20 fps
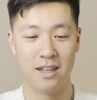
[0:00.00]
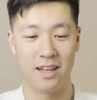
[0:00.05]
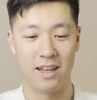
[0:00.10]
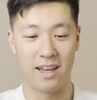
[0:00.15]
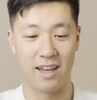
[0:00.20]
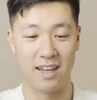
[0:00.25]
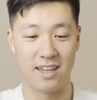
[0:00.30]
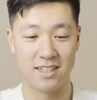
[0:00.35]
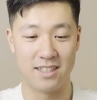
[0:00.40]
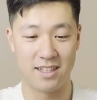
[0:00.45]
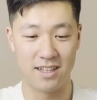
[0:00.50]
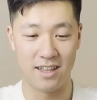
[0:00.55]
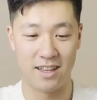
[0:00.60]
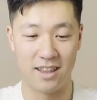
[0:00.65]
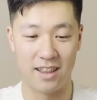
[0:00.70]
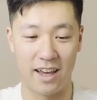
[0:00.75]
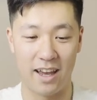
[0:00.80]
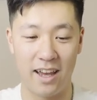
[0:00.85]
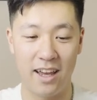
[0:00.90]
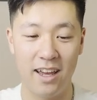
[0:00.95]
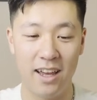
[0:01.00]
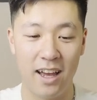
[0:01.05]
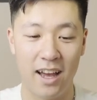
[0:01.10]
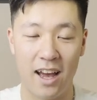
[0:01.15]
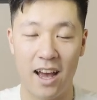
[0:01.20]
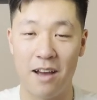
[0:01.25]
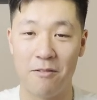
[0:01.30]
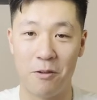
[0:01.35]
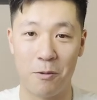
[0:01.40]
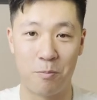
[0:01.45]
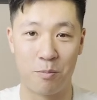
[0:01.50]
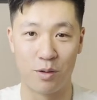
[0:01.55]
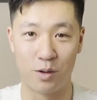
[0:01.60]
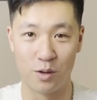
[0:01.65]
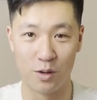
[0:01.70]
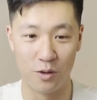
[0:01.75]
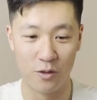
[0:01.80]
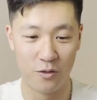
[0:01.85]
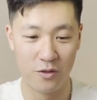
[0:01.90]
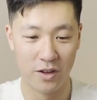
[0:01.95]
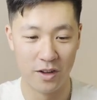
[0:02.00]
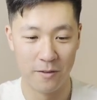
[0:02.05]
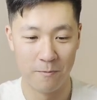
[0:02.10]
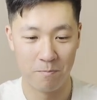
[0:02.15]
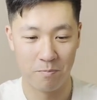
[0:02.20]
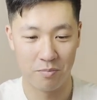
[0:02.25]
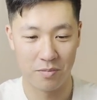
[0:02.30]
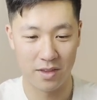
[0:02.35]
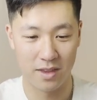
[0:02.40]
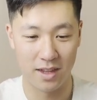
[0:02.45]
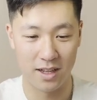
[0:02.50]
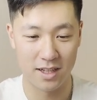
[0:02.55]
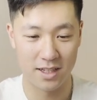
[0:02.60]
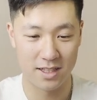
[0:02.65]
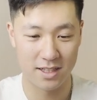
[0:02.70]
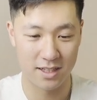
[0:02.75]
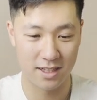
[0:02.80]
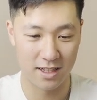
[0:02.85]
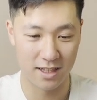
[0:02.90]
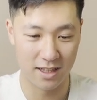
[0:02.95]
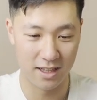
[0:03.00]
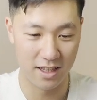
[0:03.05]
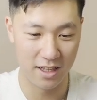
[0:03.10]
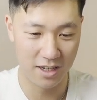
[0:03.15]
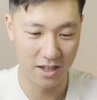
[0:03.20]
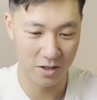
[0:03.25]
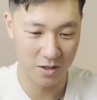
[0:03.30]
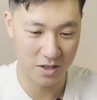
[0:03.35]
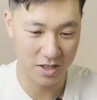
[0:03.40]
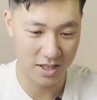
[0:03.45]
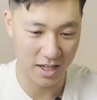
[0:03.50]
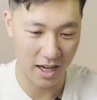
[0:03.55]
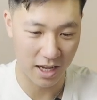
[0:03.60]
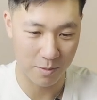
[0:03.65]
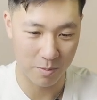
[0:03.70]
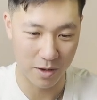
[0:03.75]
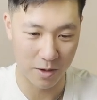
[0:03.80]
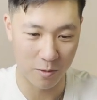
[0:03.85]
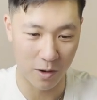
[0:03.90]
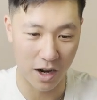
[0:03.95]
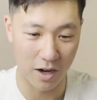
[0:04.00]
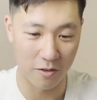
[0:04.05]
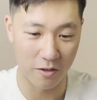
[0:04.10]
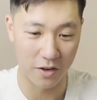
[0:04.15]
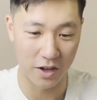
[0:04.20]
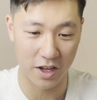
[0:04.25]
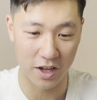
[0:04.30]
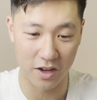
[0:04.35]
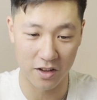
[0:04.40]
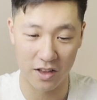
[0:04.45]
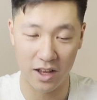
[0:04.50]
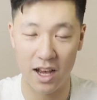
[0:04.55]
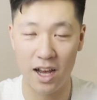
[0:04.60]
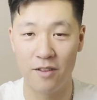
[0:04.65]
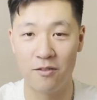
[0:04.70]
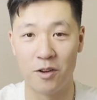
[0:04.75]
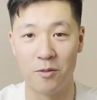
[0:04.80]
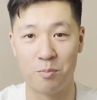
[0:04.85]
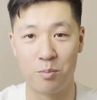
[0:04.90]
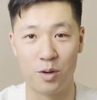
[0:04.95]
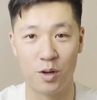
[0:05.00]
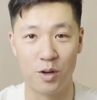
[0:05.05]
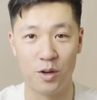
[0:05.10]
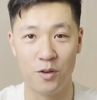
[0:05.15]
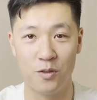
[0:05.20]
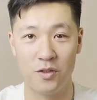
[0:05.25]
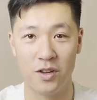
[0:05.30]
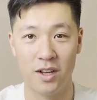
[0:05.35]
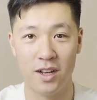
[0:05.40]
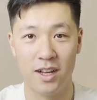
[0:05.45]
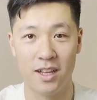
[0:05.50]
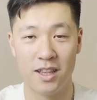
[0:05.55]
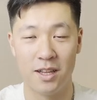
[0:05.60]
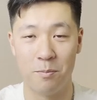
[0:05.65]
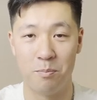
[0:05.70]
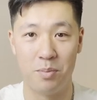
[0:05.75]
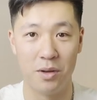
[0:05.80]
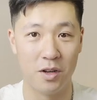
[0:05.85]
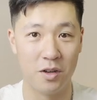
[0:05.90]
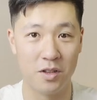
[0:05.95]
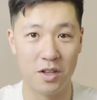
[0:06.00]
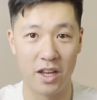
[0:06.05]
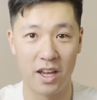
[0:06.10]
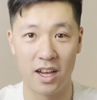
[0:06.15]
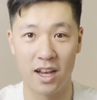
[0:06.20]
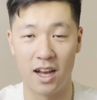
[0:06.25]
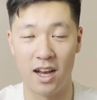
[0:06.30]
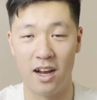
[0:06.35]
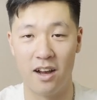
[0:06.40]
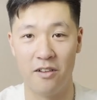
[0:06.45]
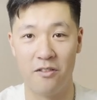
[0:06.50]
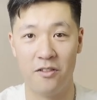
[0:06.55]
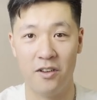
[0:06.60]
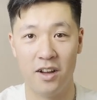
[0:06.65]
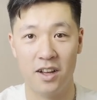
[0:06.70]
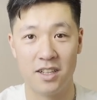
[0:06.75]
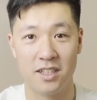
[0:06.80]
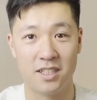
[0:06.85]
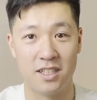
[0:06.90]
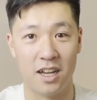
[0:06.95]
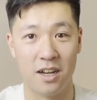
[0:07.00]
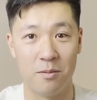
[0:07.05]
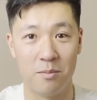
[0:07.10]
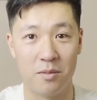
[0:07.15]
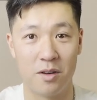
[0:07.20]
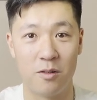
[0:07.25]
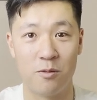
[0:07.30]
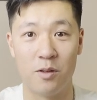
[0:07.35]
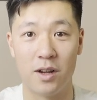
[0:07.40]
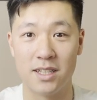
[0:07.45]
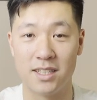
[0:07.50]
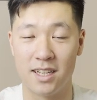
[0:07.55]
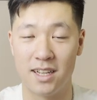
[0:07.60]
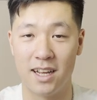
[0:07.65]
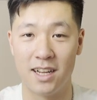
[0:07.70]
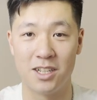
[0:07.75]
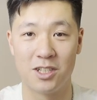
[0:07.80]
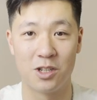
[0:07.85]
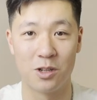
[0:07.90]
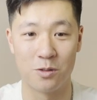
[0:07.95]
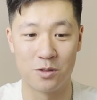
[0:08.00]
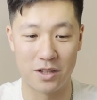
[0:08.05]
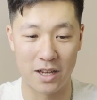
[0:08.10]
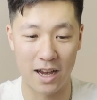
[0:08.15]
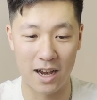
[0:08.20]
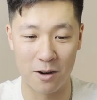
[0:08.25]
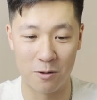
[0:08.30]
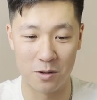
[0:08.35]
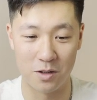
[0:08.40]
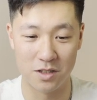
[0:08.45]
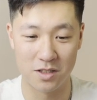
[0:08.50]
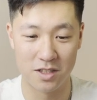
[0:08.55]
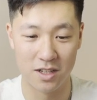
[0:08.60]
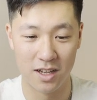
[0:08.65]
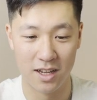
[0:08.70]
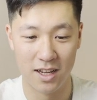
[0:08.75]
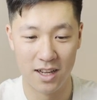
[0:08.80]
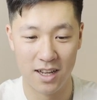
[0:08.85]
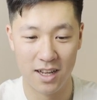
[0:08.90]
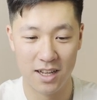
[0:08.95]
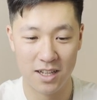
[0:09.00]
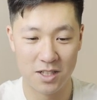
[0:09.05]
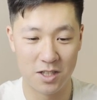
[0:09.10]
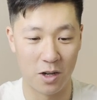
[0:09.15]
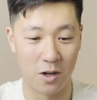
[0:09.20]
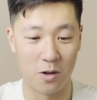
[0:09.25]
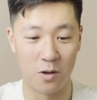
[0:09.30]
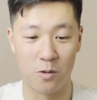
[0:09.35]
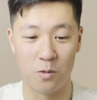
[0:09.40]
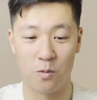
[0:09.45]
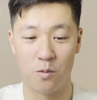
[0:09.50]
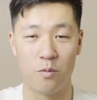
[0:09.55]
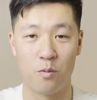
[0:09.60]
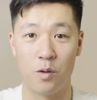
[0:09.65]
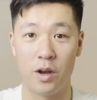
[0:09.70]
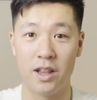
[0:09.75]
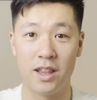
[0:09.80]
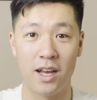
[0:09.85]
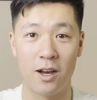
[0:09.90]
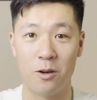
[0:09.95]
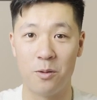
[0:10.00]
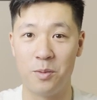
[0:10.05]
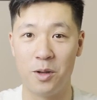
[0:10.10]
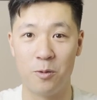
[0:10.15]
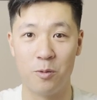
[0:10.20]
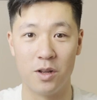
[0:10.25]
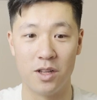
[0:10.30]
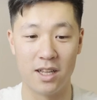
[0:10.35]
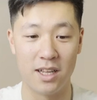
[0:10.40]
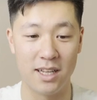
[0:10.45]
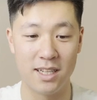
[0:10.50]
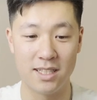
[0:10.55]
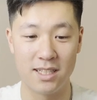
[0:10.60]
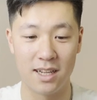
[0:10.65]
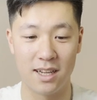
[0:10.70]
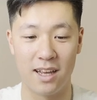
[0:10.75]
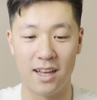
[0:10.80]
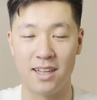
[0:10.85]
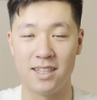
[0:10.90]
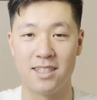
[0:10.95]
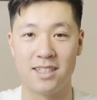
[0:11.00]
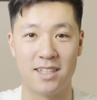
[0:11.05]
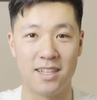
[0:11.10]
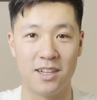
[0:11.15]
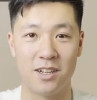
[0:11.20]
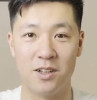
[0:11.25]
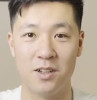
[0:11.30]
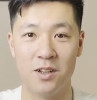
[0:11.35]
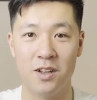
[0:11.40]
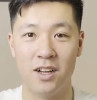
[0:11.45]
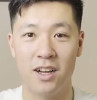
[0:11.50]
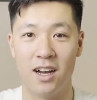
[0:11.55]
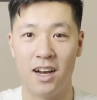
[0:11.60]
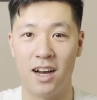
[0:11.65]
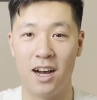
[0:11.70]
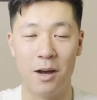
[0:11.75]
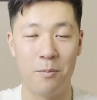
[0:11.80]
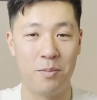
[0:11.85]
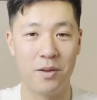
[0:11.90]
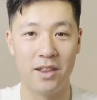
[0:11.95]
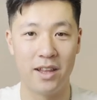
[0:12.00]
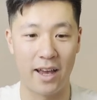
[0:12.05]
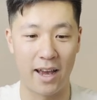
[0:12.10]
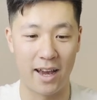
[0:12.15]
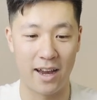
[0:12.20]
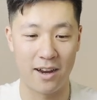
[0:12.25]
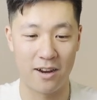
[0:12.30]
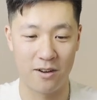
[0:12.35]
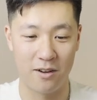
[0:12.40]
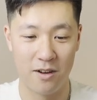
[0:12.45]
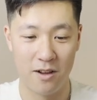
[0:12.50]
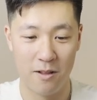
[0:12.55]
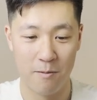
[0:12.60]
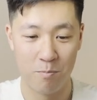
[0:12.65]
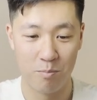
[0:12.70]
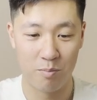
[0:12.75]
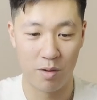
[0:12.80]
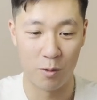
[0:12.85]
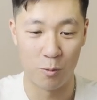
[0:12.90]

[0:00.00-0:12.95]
is they have approved this little segment right over here. They have approved the building of some residential towers. So when that would be released is still up in the air, but